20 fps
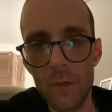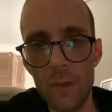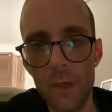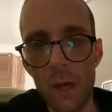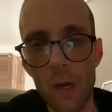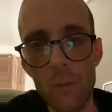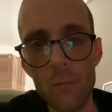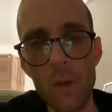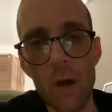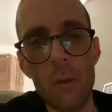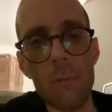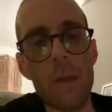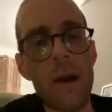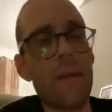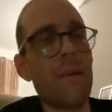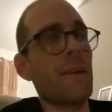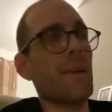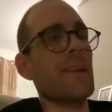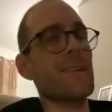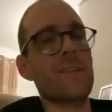I'm not
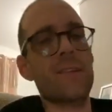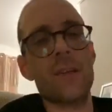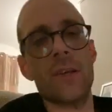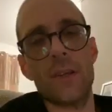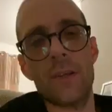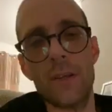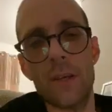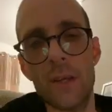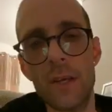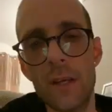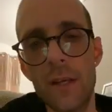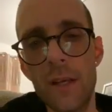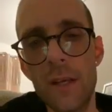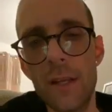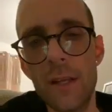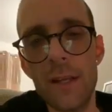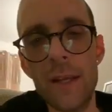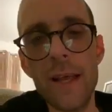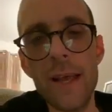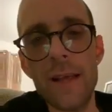married. Listen,
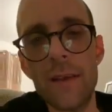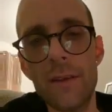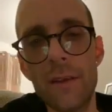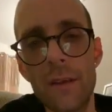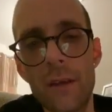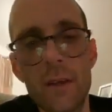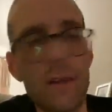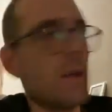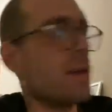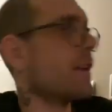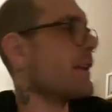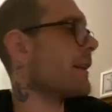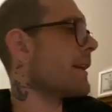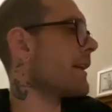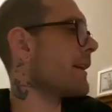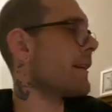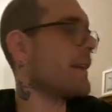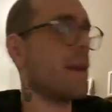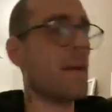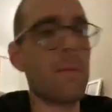Lynn,
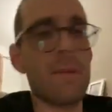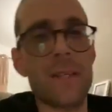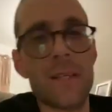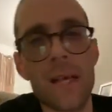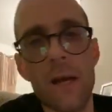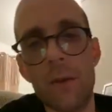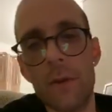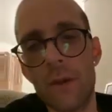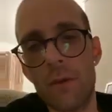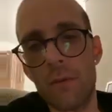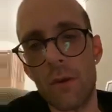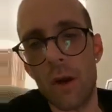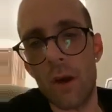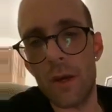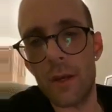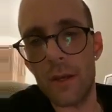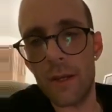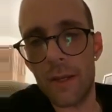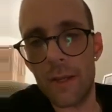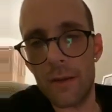let me tell you,
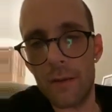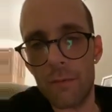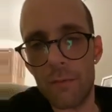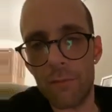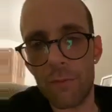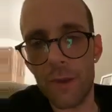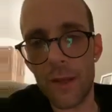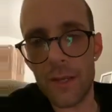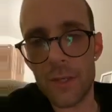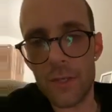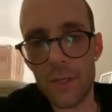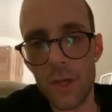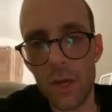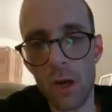right? Lynn Fletcher.